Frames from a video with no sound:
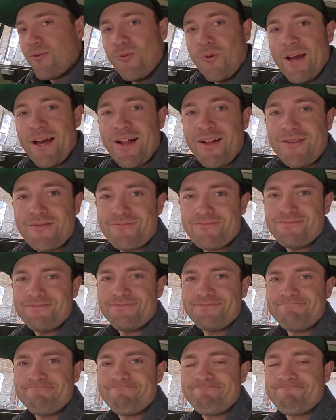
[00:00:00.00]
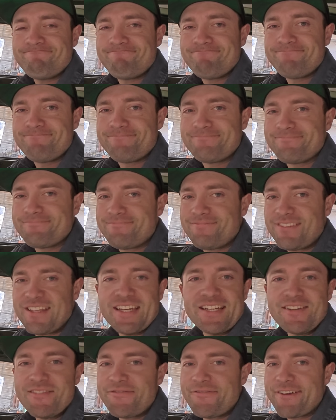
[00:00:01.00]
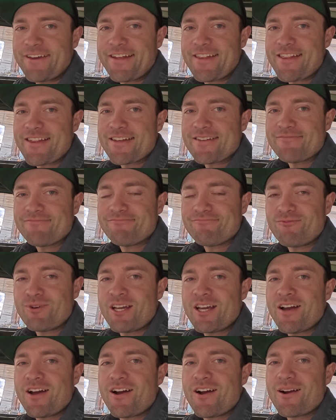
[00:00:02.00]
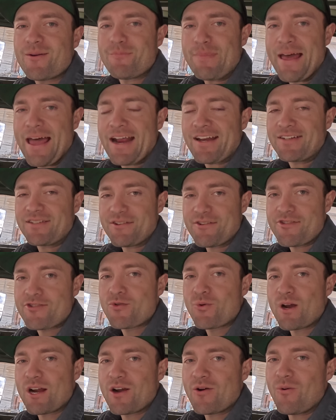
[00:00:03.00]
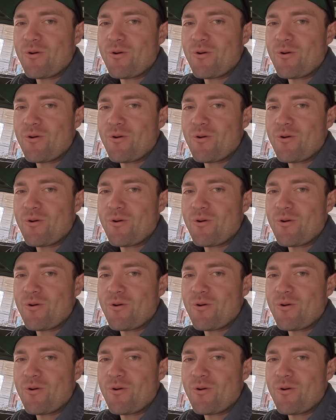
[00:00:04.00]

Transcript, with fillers: Well, didn't fix it. We are back to square